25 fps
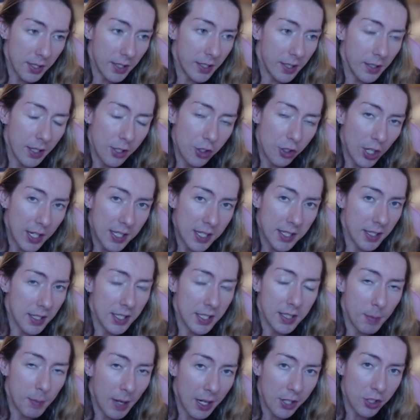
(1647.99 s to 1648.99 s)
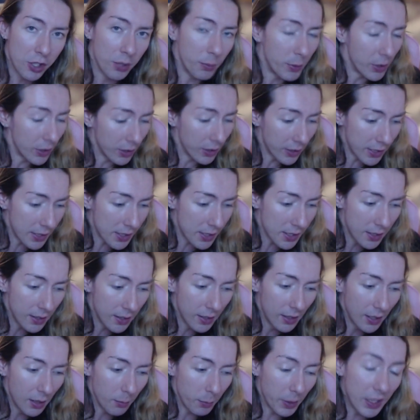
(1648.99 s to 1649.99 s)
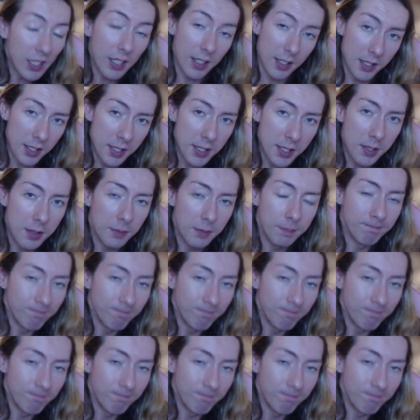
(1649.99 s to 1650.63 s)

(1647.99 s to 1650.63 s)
in adjacent Smash communities, because